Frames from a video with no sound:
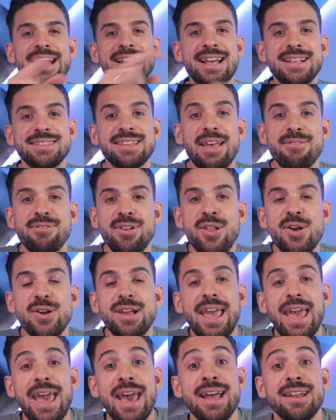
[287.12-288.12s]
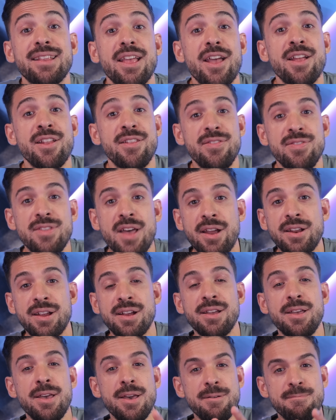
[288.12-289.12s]
Let's have a look at
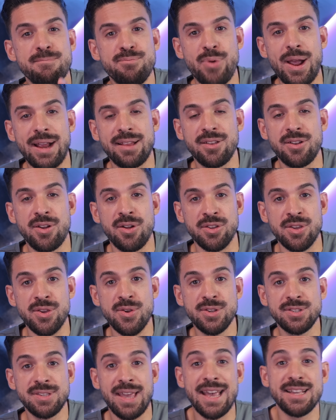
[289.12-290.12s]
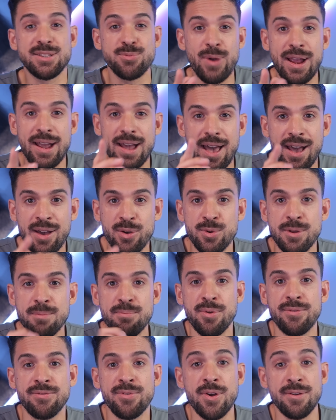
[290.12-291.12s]
another practical use case where I would
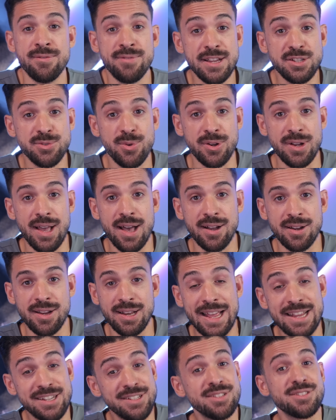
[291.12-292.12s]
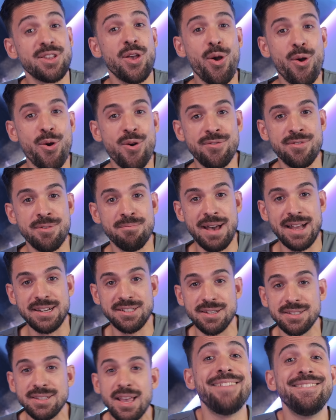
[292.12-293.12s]
prefer visual calculations over
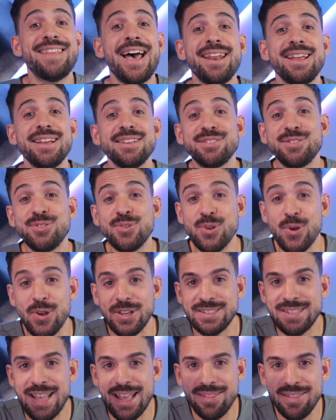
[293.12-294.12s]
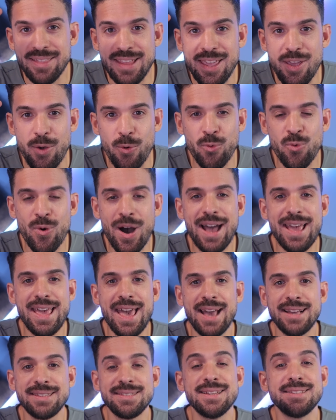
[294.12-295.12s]
measures. And that is to set the
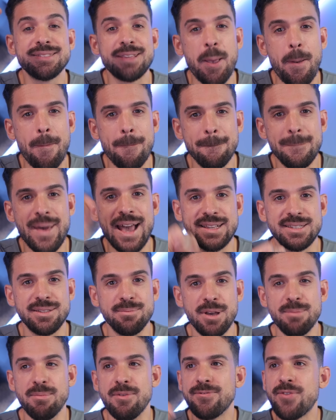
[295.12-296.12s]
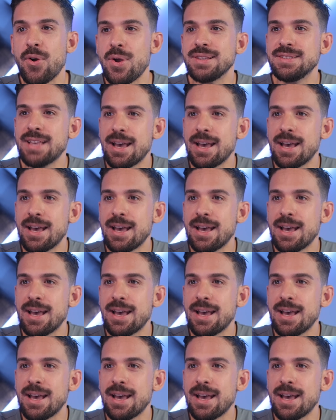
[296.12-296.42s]
y-axis maximum. For